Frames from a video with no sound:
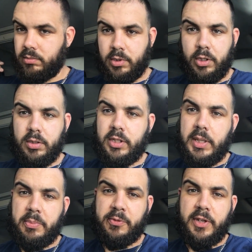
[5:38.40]
Good,
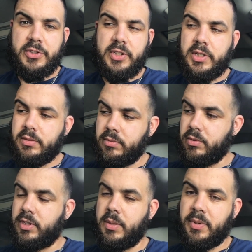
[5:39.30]
keep flushing it.
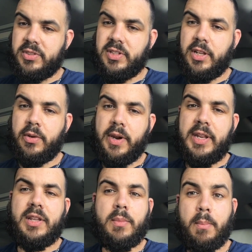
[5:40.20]
Keep
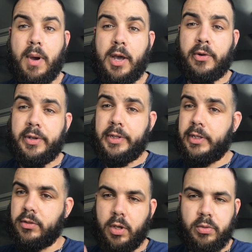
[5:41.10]
accelerating
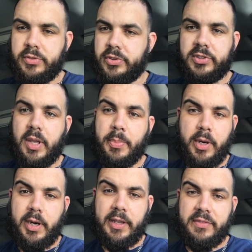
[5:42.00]
moderately. Don't just step
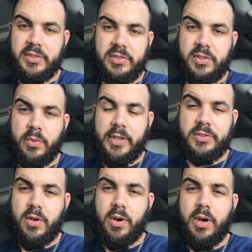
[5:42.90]
on it like if this is a
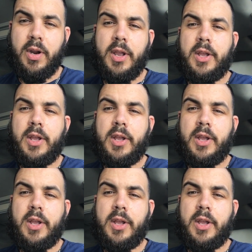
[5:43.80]
race car.